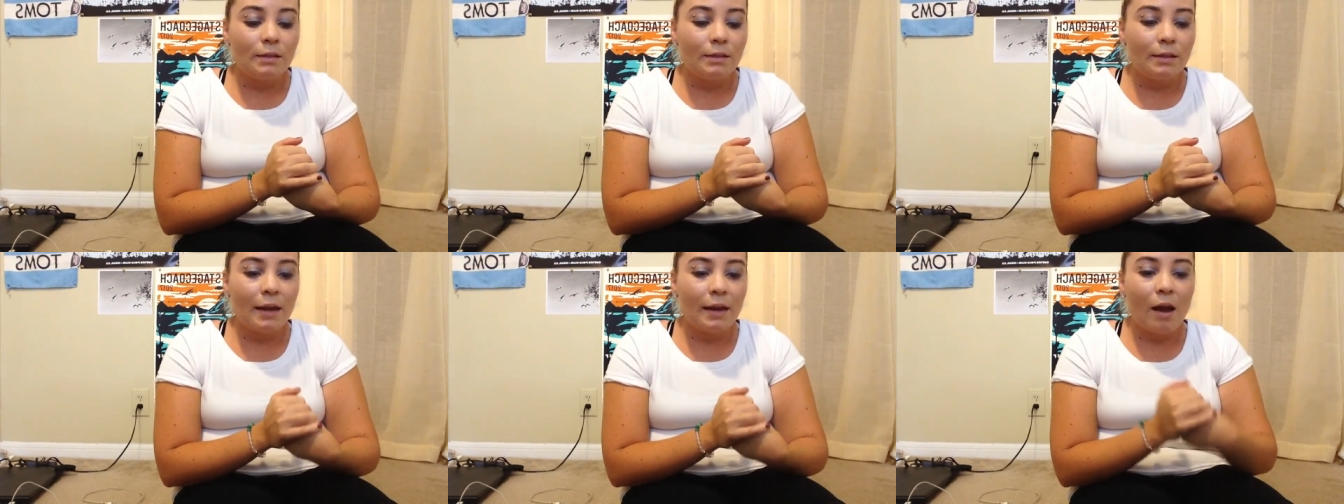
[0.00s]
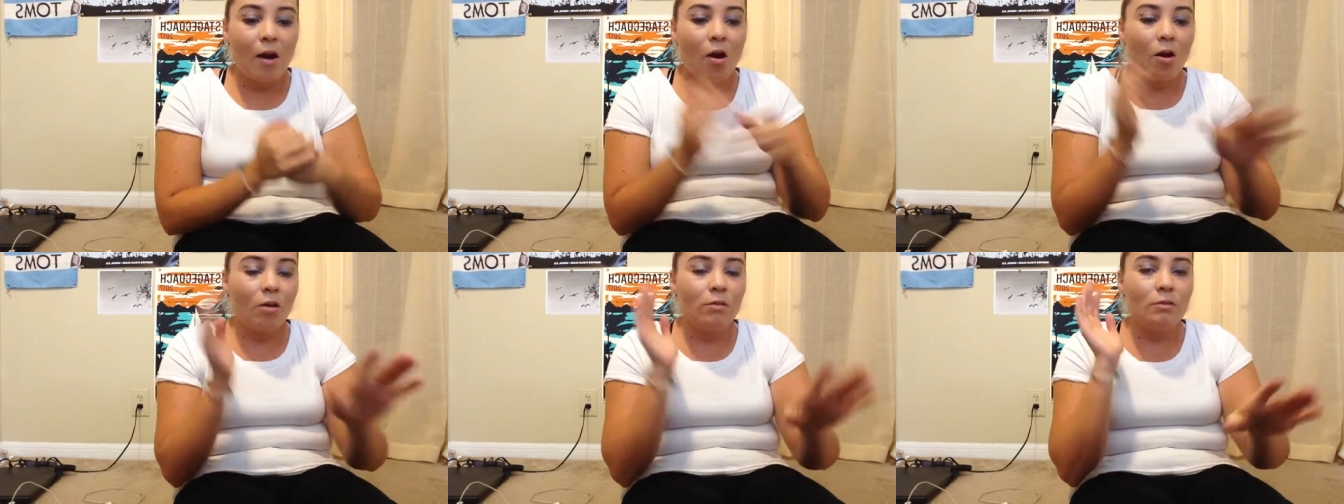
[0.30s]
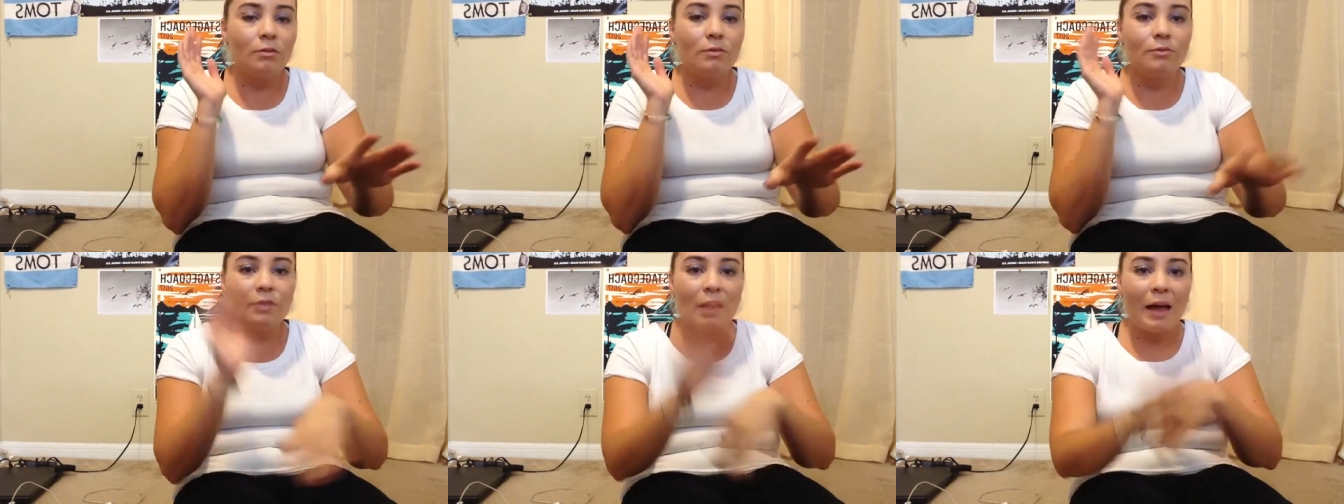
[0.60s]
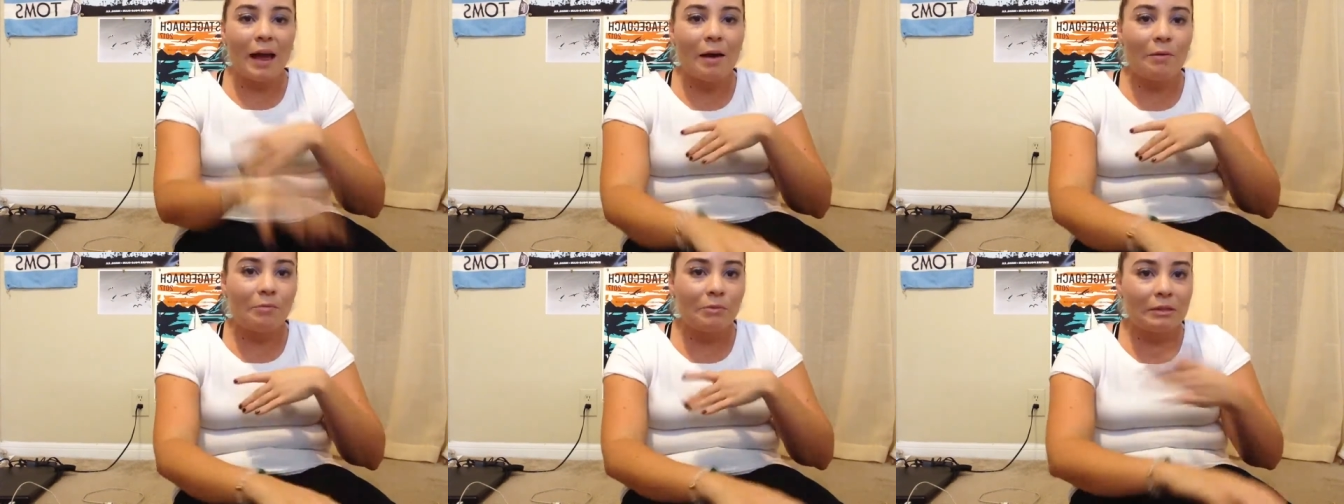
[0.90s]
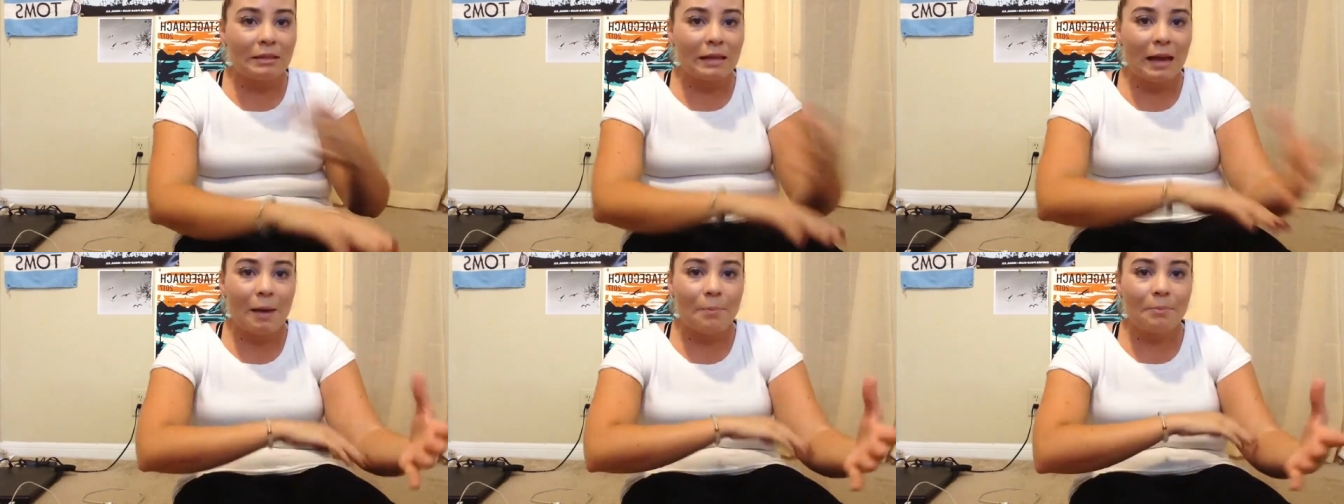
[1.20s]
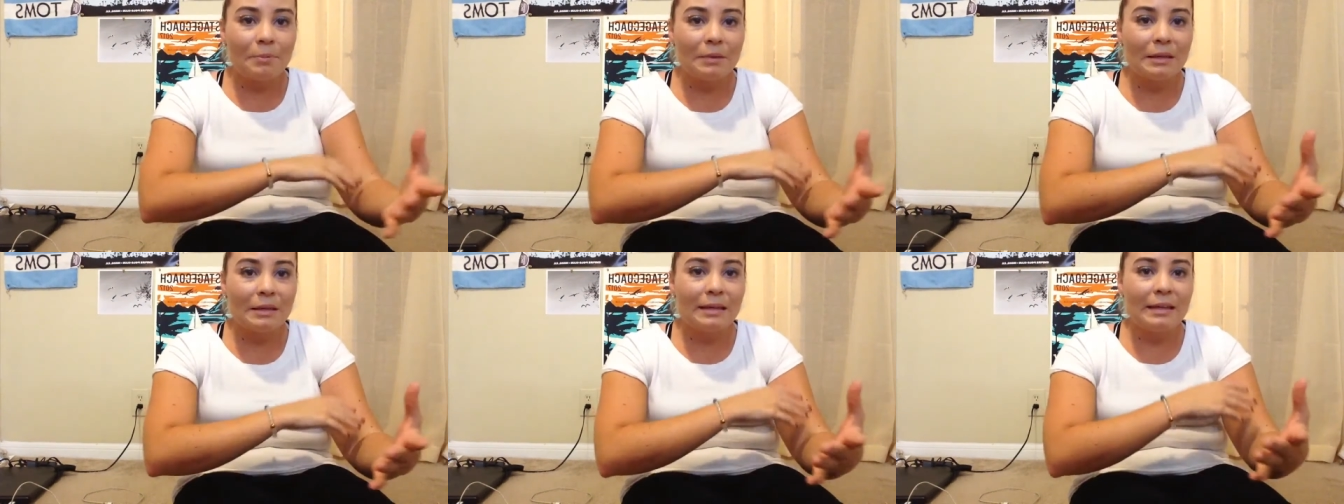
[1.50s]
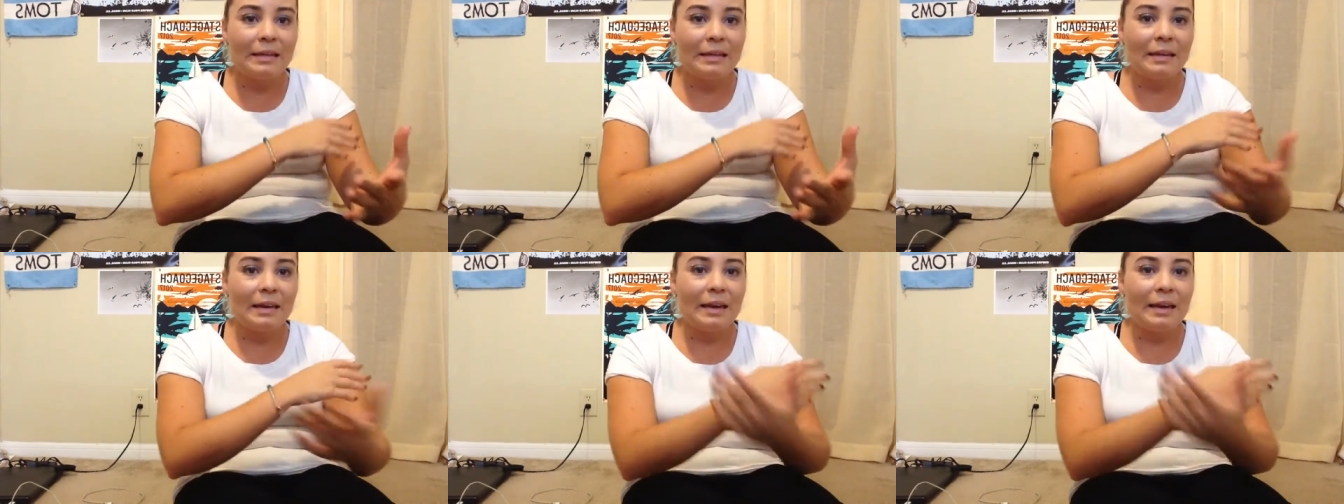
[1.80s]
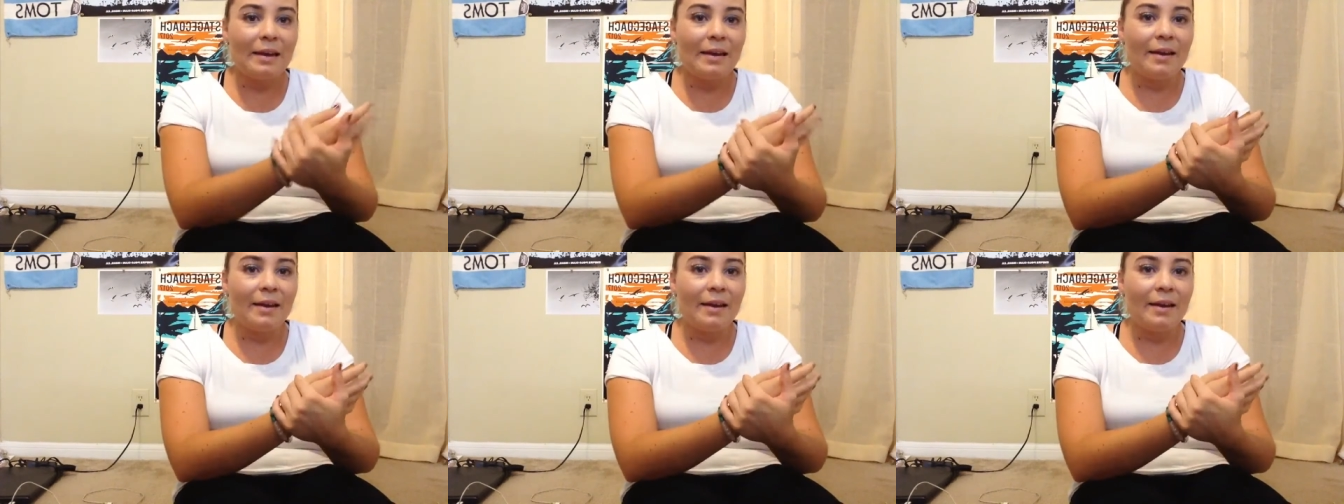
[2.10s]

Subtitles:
Yeah, all of that was happening,